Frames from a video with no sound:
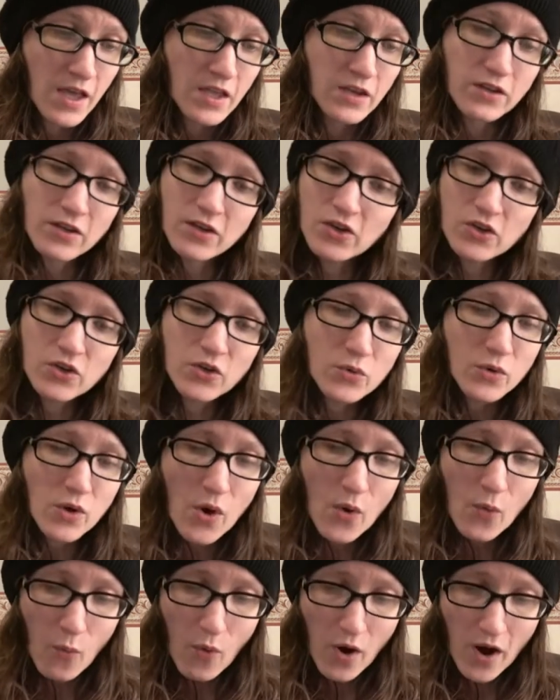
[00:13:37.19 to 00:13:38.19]
"Didn't you
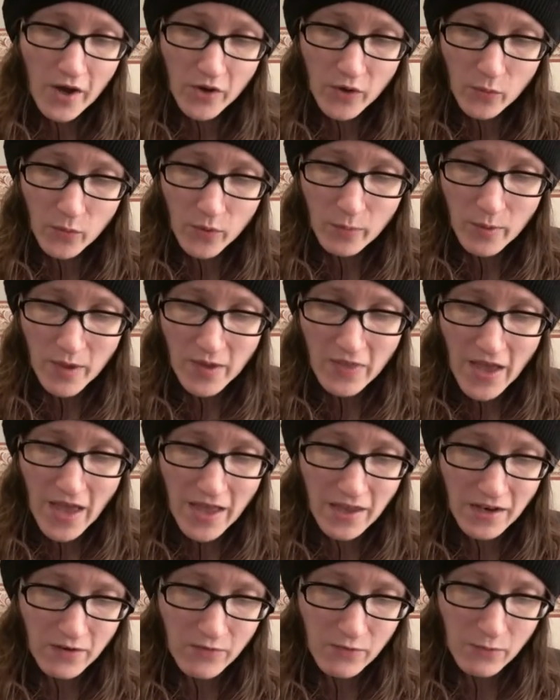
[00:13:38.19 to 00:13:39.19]
know water would be the
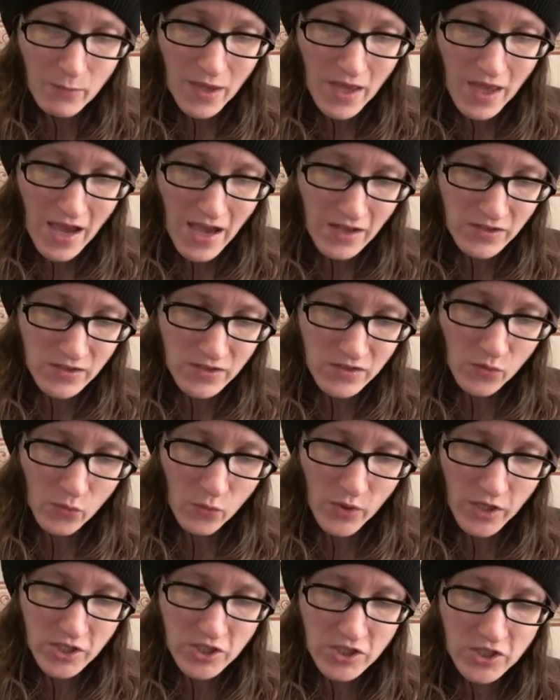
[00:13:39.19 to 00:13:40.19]
end of me?" asked the
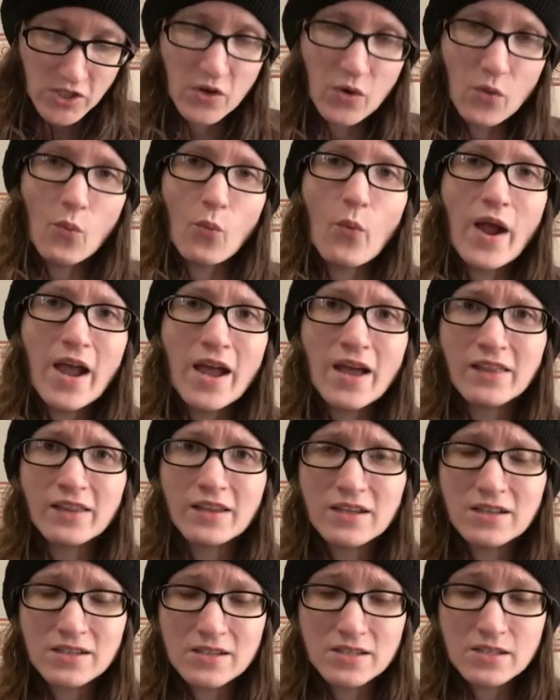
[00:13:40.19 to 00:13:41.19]
witch in a
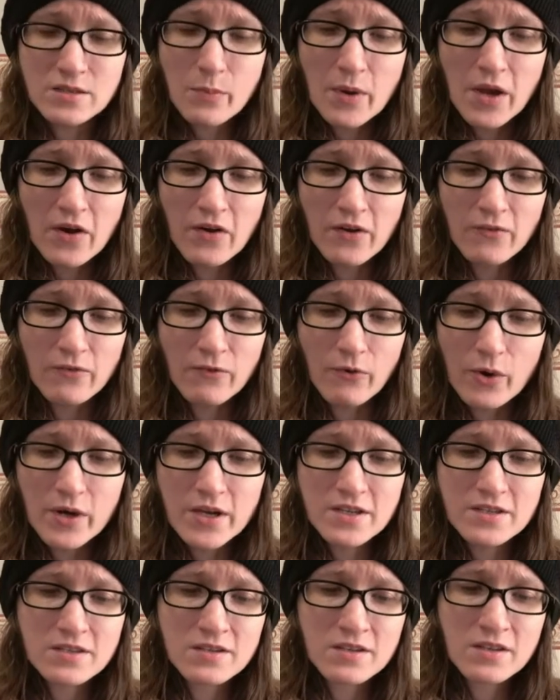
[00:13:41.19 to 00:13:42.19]
wailing, despairing
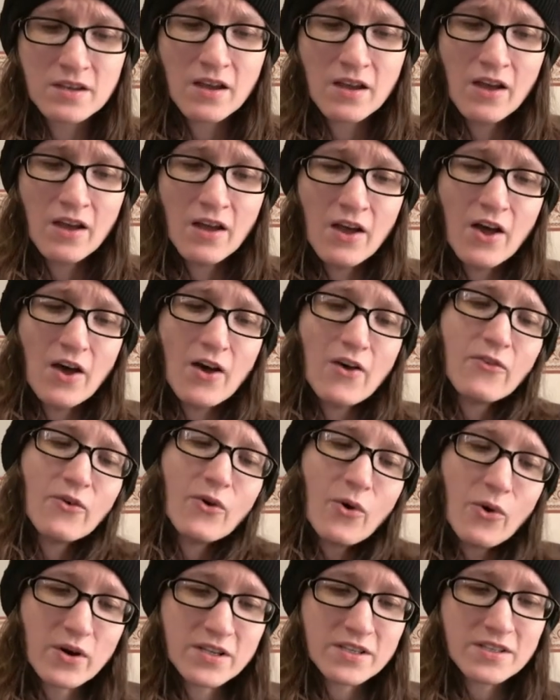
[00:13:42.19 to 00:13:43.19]
voice. "Of
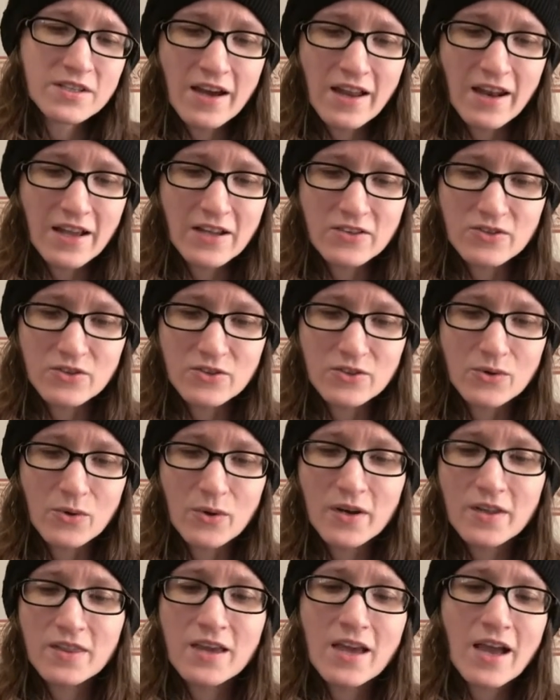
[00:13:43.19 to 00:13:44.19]
course not," answered
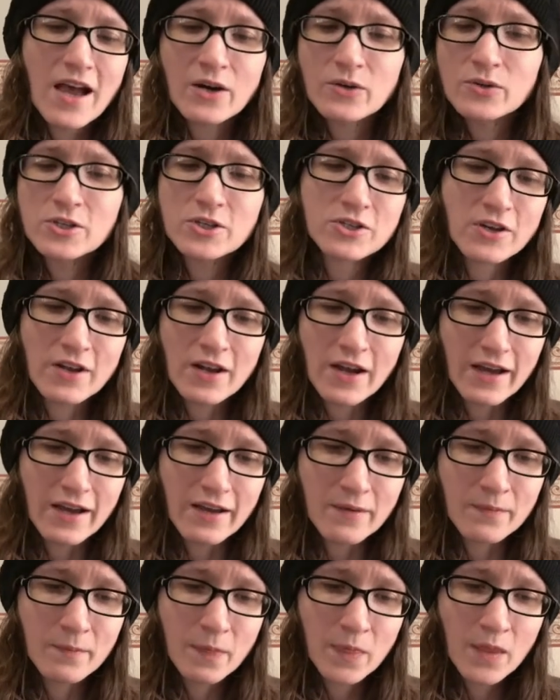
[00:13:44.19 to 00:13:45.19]
Dorothy. "How should
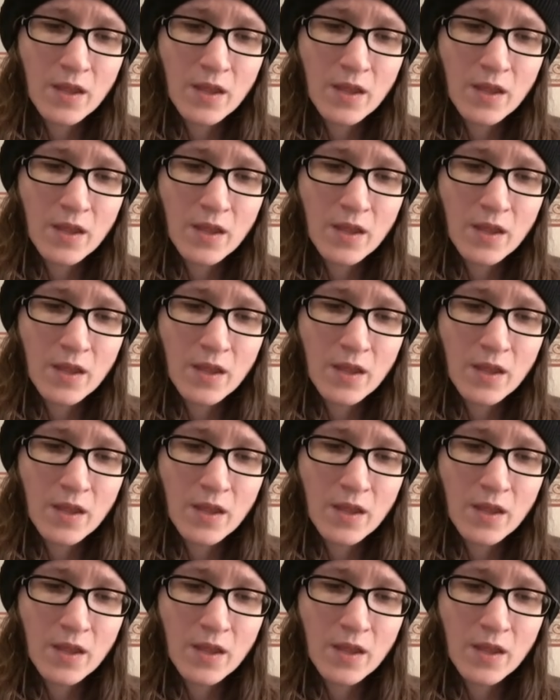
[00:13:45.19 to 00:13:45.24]
I?"